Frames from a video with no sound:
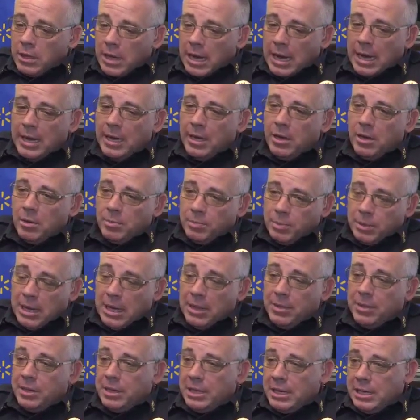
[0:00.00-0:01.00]
help
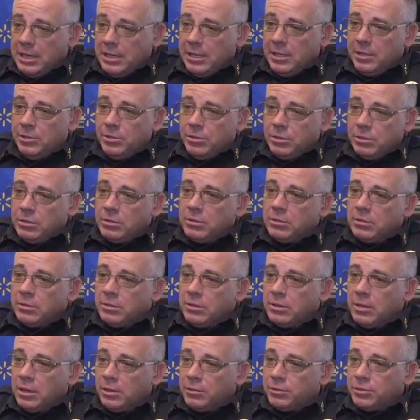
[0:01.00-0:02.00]
and the needs
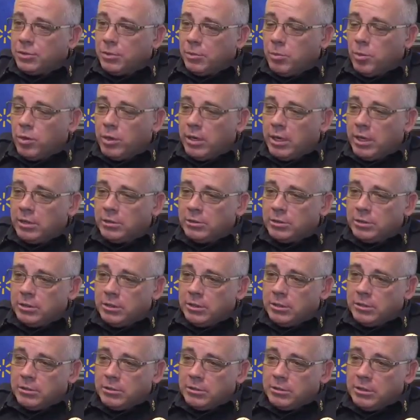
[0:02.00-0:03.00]
of someone else
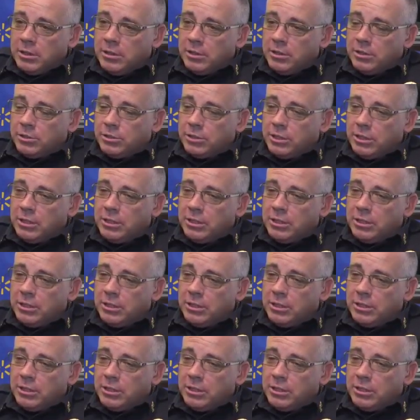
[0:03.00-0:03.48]
in this in this